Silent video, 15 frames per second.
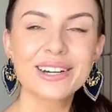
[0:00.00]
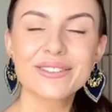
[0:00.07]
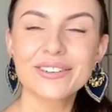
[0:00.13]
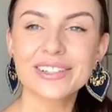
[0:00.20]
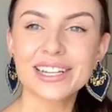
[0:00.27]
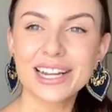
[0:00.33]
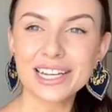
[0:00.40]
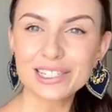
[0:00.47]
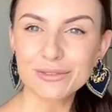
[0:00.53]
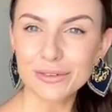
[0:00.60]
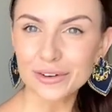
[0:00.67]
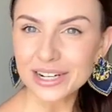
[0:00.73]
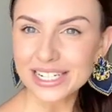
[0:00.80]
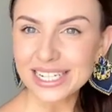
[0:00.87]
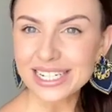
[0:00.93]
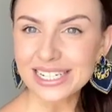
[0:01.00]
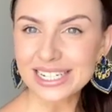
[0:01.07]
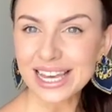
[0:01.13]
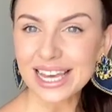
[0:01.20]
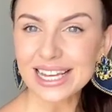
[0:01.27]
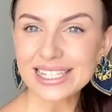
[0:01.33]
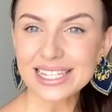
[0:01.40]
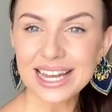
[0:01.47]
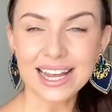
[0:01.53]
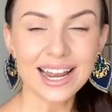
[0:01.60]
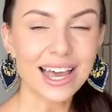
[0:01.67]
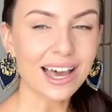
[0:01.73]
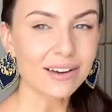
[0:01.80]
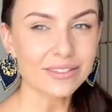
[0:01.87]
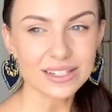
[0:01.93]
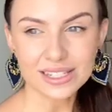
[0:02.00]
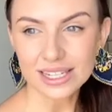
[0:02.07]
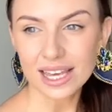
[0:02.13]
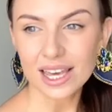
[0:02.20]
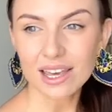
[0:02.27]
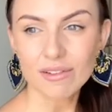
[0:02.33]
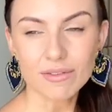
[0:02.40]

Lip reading: for the next 14 days. And I have to say,